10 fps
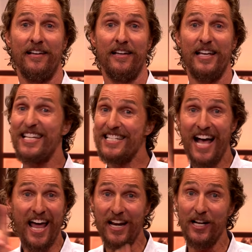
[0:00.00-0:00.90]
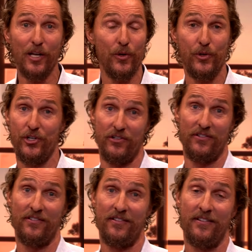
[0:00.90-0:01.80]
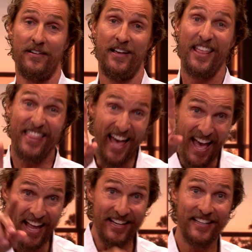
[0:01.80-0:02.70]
is not an illusion. That